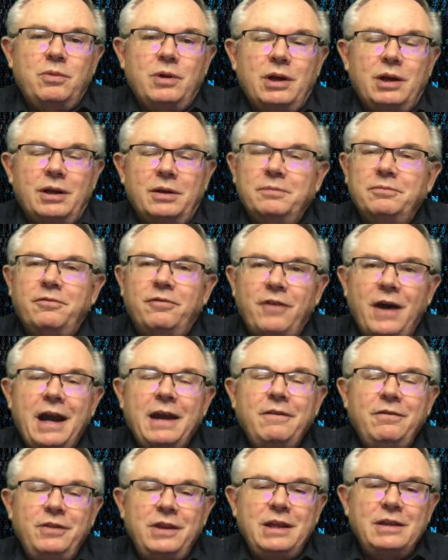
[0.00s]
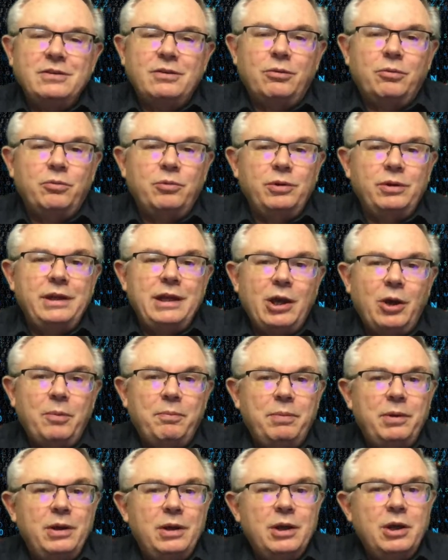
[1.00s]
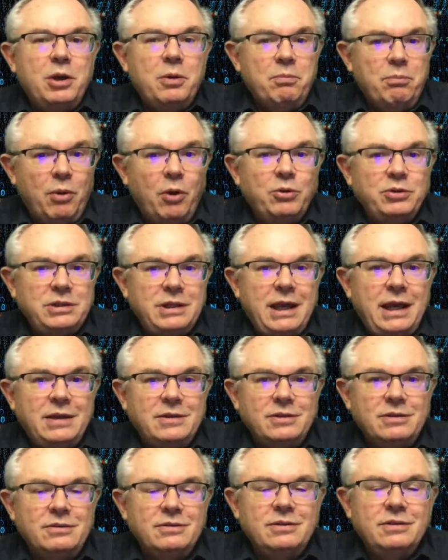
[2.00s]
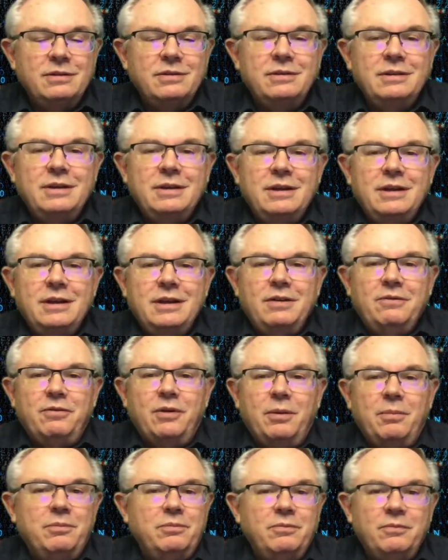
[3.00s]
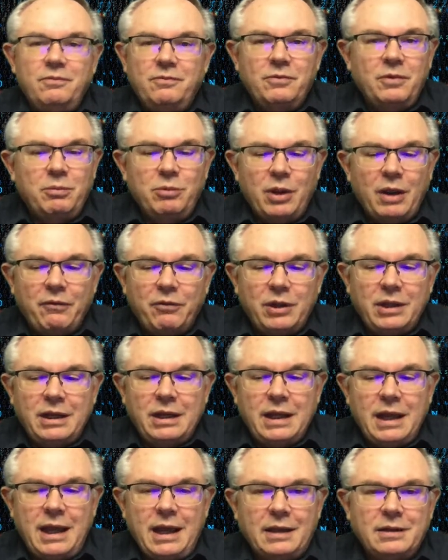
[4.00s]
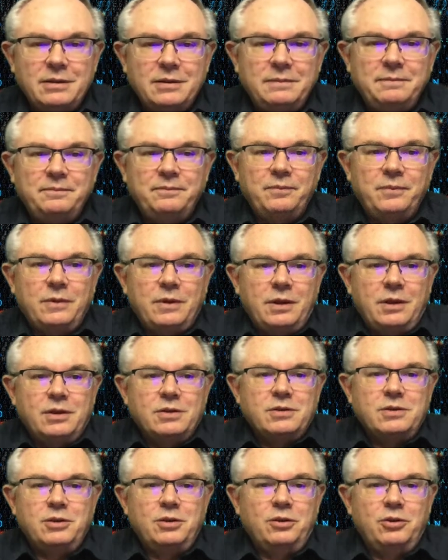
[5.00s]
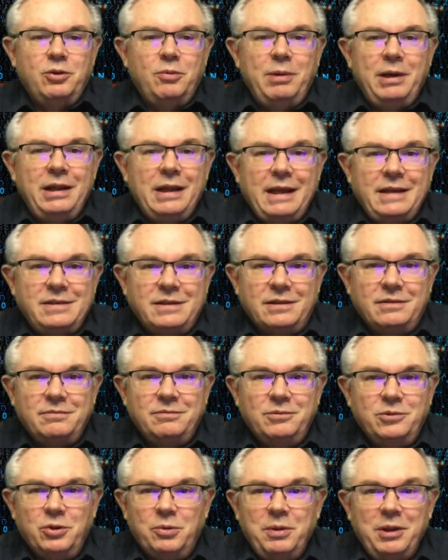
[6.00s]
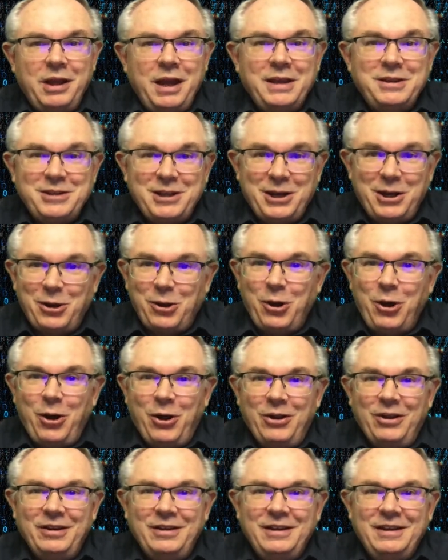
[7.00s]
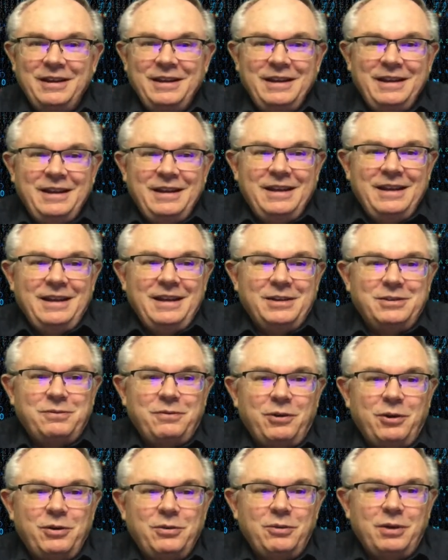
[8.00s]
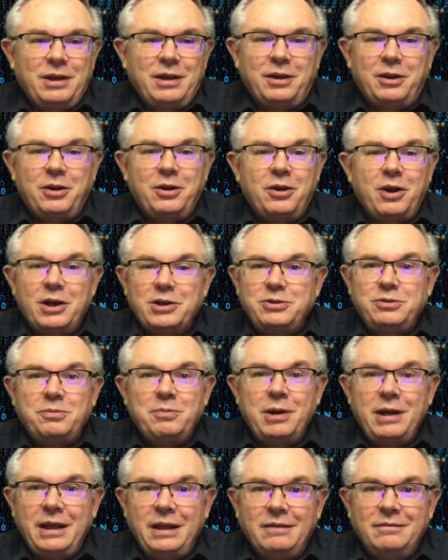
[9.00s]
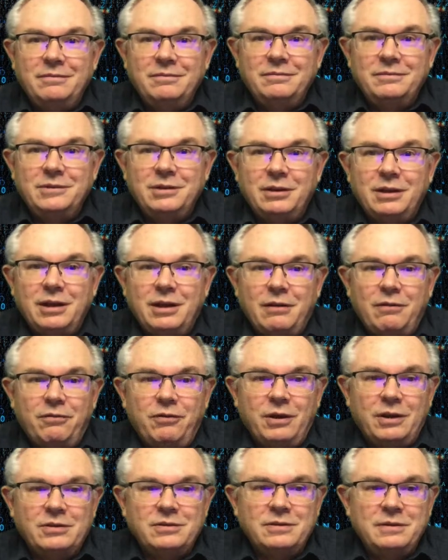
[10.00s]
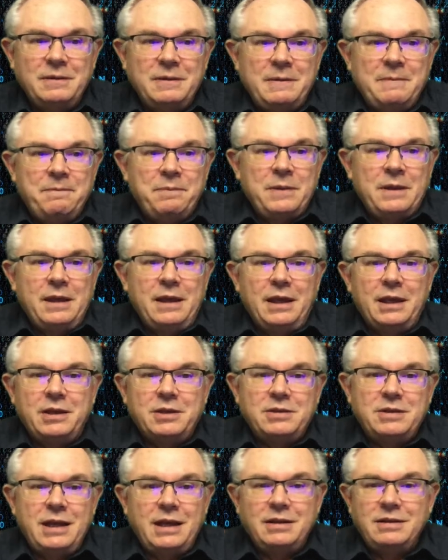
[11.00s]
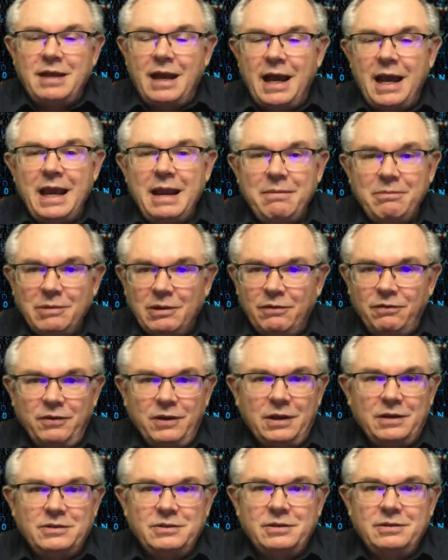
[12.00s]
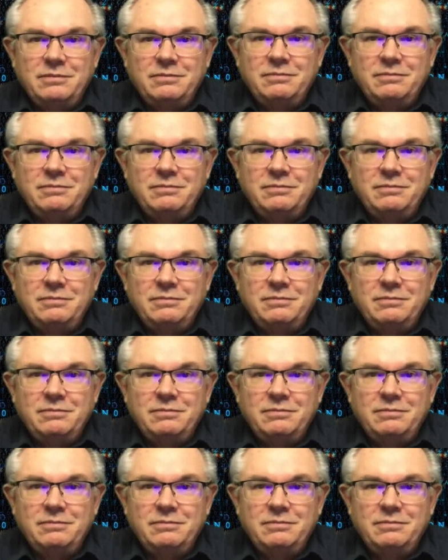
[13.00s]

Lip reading: 5 things that will really help most cases from you ever getting hacked. Because, nobody likes it. Nobody likes it at all. It's very annoying. It can cost you money to get it fixed. It can take time to fix.